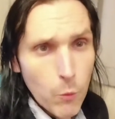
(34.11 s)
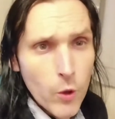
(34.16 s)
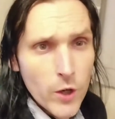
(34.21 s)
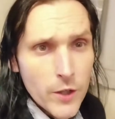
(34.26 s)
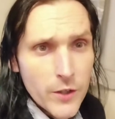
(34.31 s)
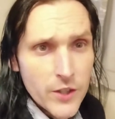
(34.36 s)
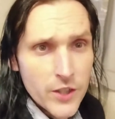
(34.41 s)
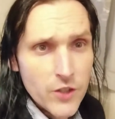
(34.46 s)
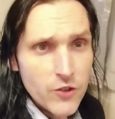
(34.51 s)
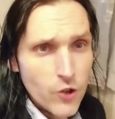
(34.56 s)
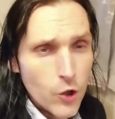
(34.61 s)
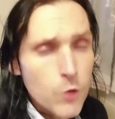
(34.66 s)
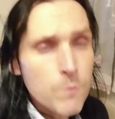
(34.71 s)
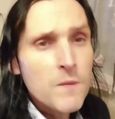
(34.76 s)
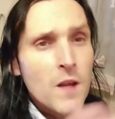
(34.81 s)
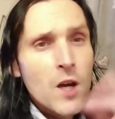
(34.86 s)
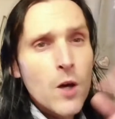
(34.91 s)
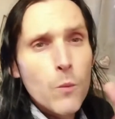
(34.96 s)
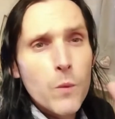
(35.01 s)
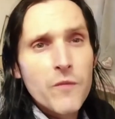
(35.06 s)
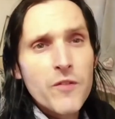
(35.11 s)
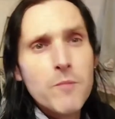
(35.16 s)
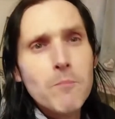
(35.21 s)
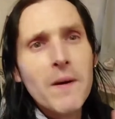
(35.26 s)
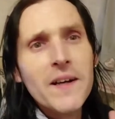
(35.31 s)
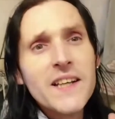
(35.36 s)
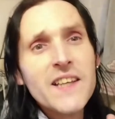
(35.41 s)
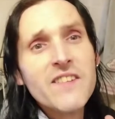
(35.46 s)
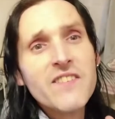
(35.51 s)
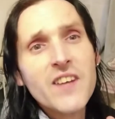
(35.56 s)
What I'm going to do with the
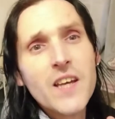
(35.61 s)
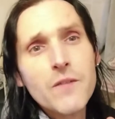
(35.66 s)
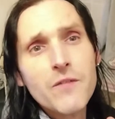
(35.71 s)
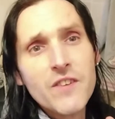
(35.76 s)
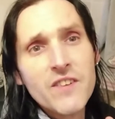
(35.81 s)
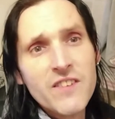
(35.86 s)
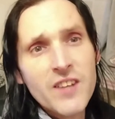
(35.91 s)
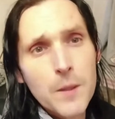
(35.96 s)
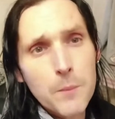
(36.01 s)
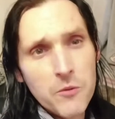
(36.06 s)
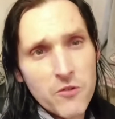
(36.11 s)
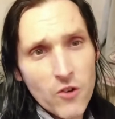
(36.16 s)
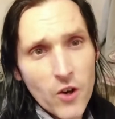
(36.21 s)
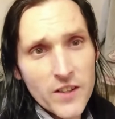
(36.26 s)
money saving tips,